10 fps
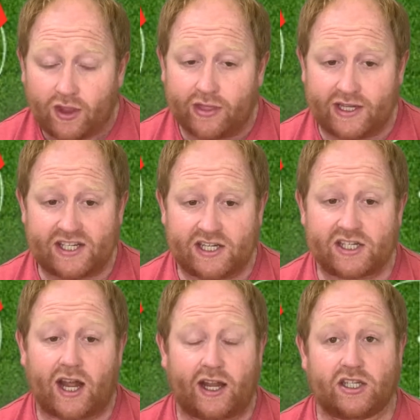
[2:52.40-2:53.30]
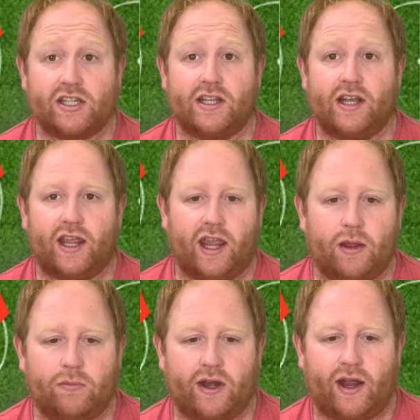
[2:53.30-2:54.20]
This is actually a
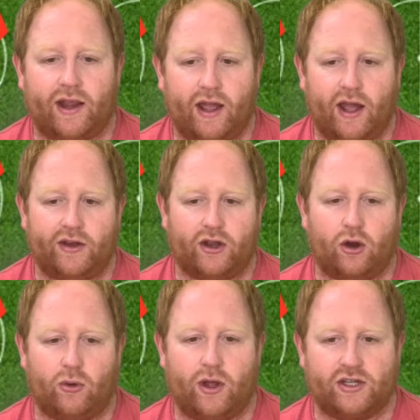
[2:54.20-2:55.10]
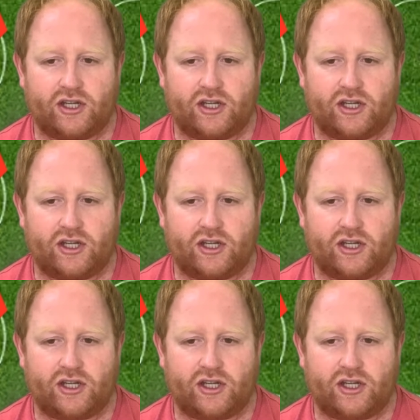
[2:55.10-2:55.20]
game that I had down